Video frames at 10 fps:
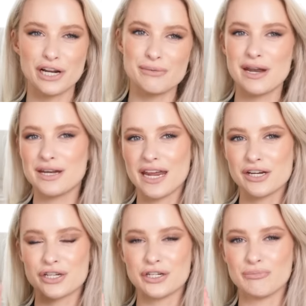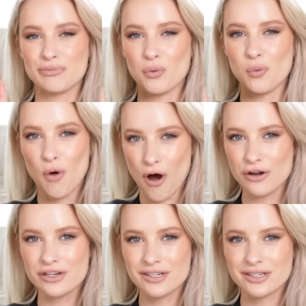recommendation number
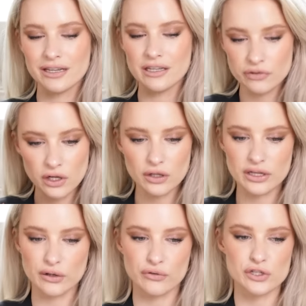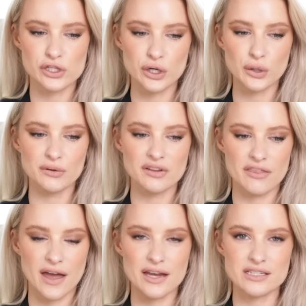one. If you're looking for shoes
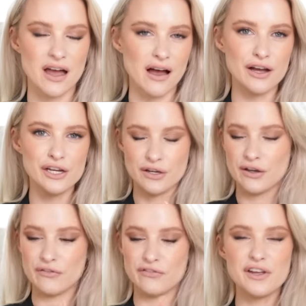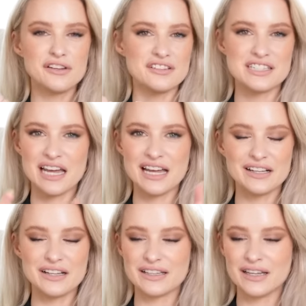that are
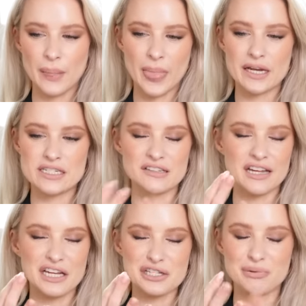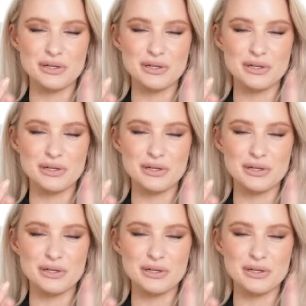versatile, designed